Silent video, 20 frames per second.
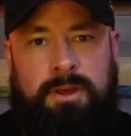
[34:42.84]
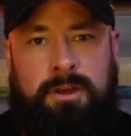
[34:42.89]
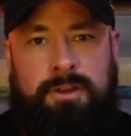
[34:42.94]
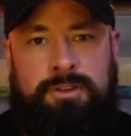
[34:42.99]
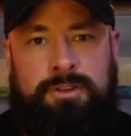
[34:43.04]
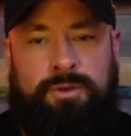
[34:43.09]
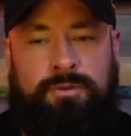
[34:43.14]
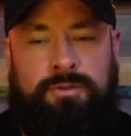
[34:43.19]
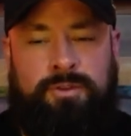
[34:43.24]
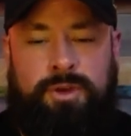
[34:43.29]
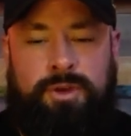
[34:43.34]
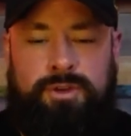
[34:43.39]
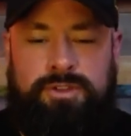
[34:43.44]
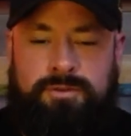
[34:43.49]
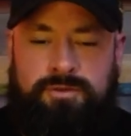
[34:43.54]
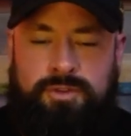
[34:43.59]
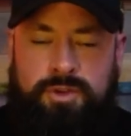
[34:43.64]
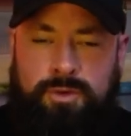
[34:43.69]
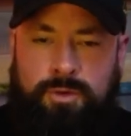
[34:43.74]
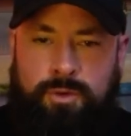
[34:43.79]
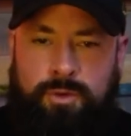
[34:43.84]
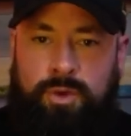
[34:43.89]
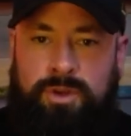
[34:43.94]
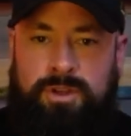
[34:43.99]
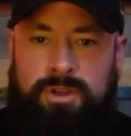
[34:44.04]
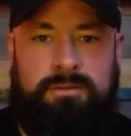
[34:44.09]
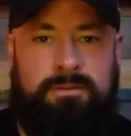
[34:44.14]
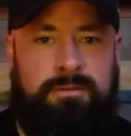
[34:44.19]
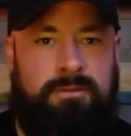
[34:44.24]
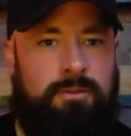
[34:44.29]
So for those of you who
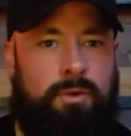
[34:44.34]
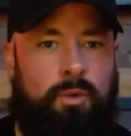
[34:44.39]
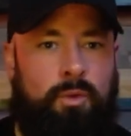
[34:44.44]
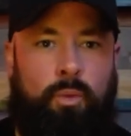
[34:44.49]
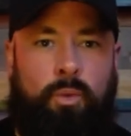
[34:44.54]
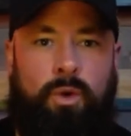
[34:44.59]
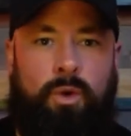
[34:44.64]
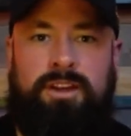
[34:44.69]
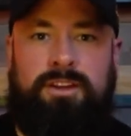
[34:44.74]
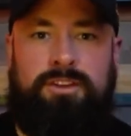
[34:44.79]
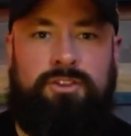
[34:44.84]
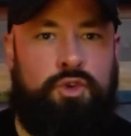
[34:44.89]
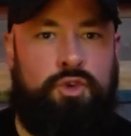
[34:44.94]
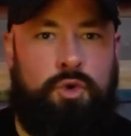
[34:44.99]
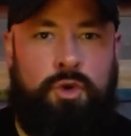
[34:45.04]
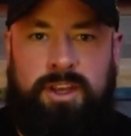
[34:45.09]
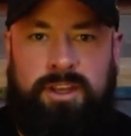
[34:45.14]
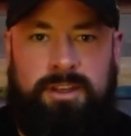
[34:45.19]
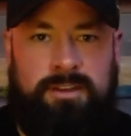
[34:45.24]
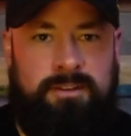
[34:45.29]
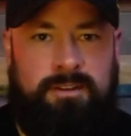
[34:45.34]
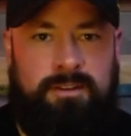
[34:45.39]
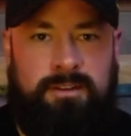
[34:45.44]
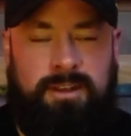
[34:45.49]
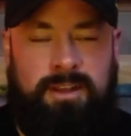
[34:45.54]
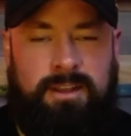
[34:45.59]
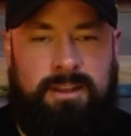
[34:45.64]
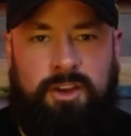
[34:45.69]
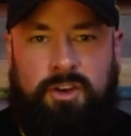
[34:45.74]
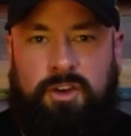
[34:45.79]
would want to join
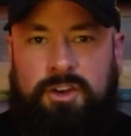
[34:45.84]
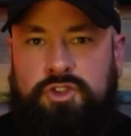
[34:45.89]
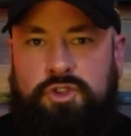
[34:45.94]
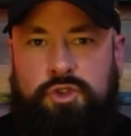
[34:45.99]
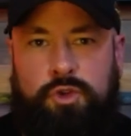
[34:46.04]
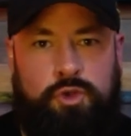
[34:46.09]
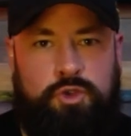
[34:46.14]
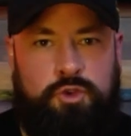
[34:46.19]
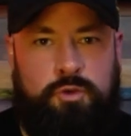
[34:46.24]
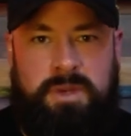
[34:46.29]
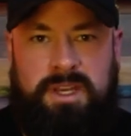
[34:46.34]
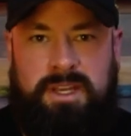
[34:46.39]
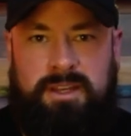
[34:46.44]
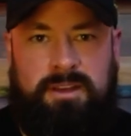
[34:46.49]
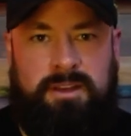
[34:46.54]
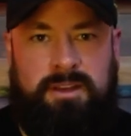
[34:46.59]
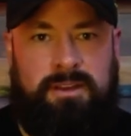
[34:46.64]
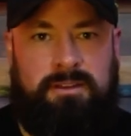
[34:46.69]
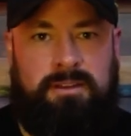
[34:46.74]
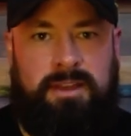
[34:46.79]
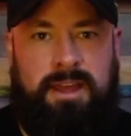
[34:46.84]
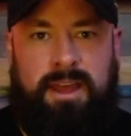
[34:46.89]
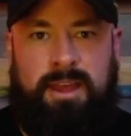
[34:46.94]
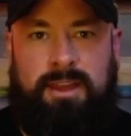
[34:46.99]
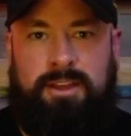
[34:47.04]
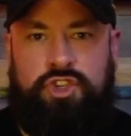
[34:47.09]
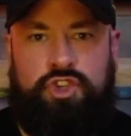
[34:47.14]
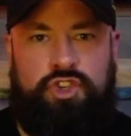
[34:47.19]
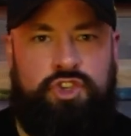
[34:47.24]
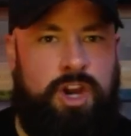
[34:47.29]
and get on social media
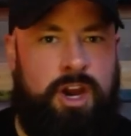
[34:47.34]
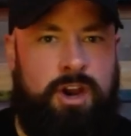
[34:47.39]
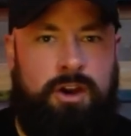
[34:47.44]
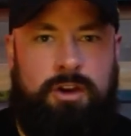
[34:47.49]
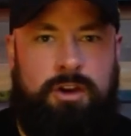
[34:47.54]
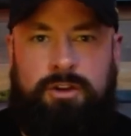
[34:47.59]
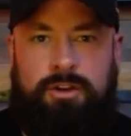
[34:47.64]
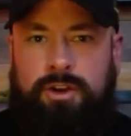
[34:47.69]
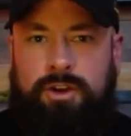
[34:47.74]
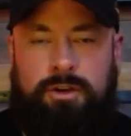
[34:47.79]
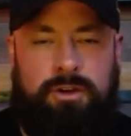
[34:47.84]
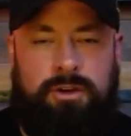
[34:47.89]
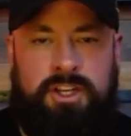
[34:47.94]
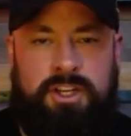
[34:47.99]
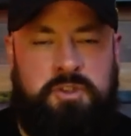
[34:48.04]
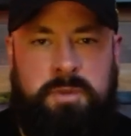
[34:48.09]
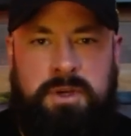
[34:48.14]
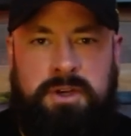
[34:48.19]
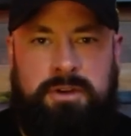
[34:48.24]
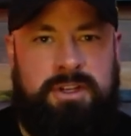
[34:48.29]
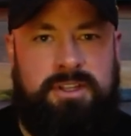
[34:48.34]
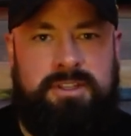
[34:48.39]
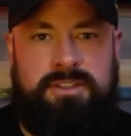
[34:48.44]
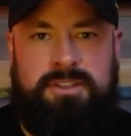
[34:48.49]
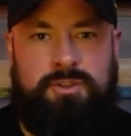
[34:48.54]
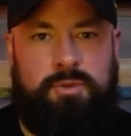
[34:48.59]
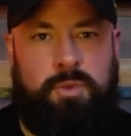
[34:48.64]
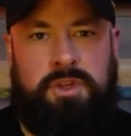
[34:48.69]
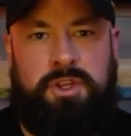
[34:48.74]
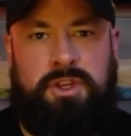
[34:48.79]
and share your
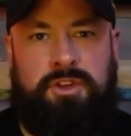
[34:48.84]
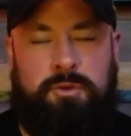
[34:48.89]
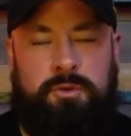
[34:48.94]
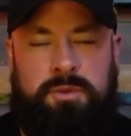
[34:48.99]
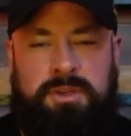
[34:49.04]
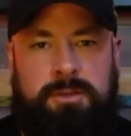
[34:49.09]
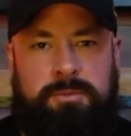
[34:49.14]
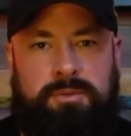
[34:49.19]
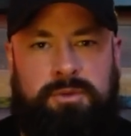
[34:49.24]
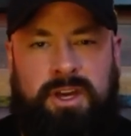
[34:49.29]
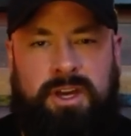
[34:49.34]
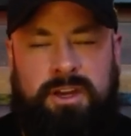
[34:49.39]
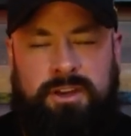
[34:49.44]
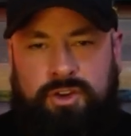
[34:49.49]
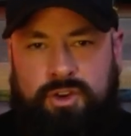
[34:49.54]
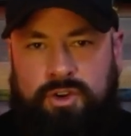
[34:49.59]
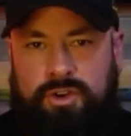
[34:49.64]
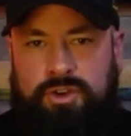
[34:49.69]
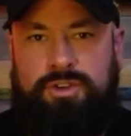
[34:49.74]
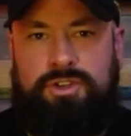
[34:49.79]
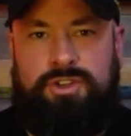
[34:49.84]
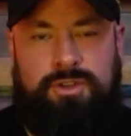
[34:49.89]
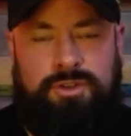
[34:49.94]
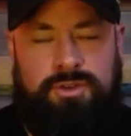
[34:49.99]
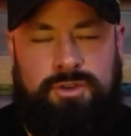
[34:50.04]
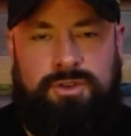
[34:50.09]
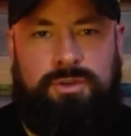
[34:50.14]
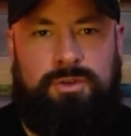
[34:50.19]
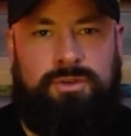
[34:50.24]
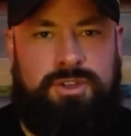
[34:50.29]
experiences with other people, I encourage you
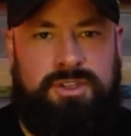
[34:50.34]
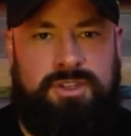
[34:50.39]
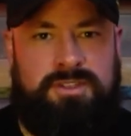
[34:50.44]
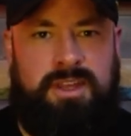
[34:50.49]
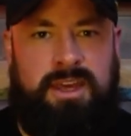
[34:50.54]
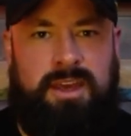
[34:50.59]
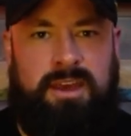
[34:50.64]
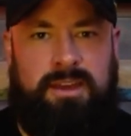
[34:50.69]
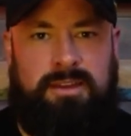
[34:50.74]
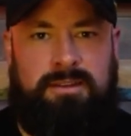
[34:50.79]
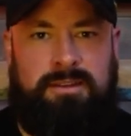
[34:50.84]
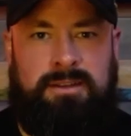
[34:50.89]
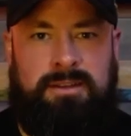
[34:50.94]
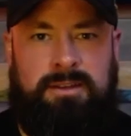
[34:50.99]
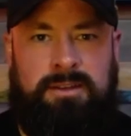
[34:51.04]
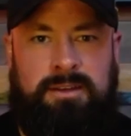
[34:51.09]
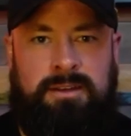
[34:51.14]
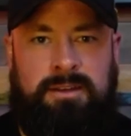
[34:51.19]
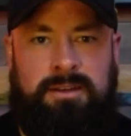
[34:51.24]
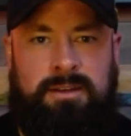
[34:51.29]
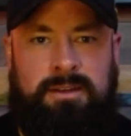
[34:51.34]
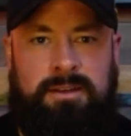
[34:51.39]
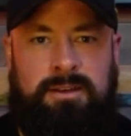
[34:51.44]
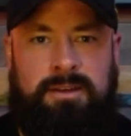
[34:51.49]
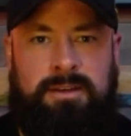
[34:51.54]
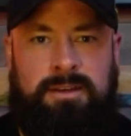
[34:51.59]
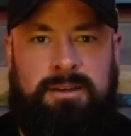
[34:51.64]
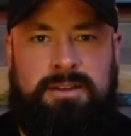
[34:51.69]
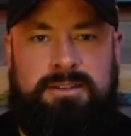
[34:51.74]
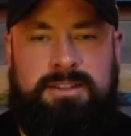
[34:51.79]
to do just that.
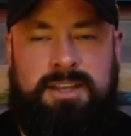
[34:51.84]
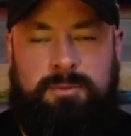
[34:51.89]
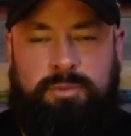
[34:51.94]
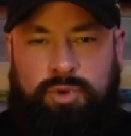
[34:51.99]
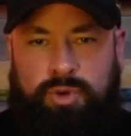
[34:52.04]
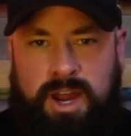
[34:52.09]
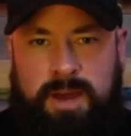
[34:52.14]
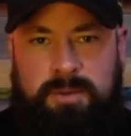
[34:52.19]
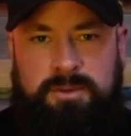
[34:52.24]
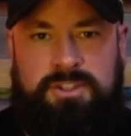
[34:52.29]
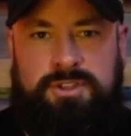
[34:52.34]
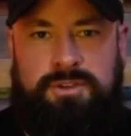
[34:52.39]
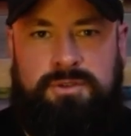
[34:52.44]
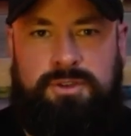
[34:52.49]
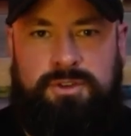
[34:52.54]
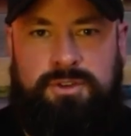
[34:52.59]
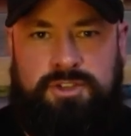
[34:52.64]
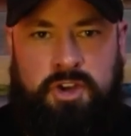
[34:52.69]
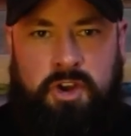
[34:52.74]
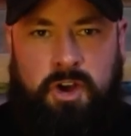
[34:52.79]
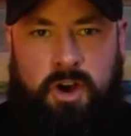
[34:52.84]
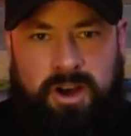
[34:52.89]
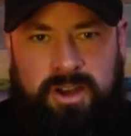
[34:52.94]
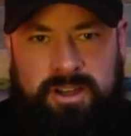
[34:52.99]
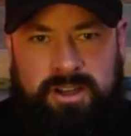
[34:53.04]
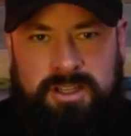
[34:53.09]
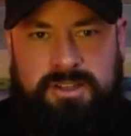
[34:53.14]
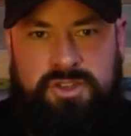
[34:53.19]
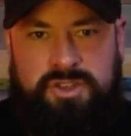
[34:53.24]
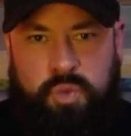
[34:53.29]
because I promise you there's an
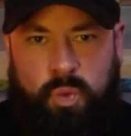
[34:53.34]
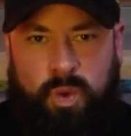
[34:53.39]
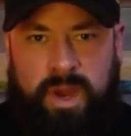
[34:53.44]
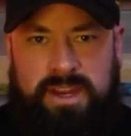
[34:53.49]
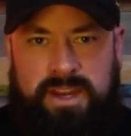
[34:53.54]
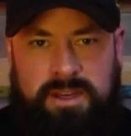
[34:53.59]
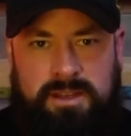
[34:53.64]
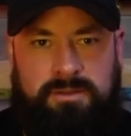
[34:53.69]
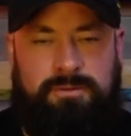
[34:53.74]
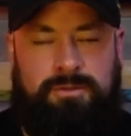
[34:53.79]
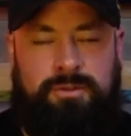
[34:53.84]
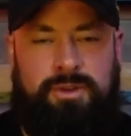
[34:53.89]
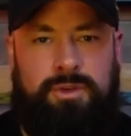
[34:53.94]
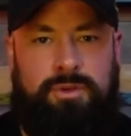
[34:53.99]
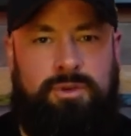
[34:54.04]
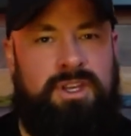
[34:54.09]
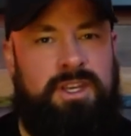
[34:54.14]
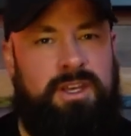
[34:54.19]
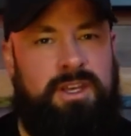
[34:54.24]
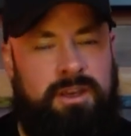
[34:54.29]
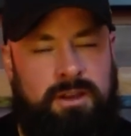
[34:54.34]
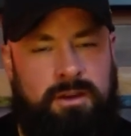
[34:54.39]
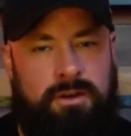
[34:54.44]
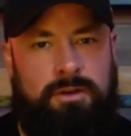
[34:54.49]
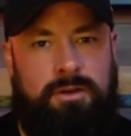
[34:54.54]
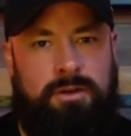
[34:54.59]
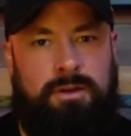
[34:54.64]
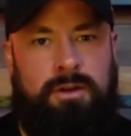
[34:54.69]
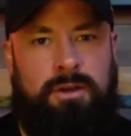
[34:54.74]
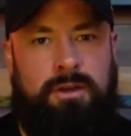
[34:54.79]
audience waiting for you to
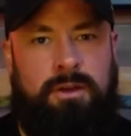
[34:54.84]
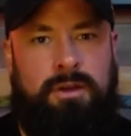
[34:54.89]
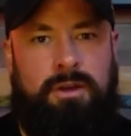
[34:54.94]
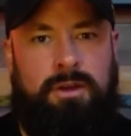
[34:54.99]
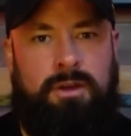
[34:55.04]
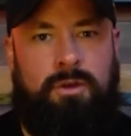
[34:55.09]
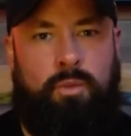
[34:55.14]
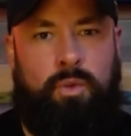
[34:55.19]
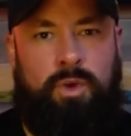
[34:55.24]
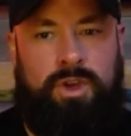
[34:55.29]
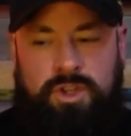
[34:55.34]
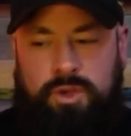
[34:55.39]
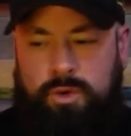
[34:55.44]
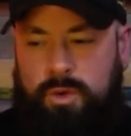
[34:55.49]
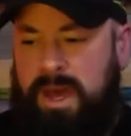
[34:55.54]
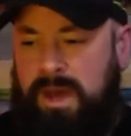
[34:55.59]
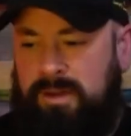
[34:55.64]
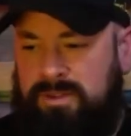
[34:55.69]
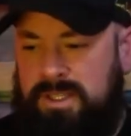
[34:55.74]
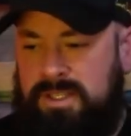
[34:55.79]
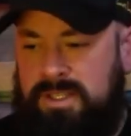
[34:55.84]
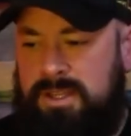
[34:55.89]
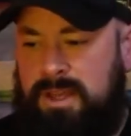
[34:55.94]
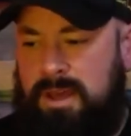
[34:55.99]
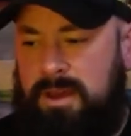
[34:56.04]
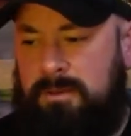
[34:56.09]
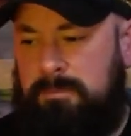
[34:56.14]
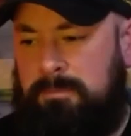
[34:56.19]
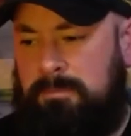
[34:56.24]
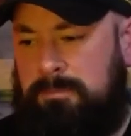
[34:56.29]
hear what you have to say.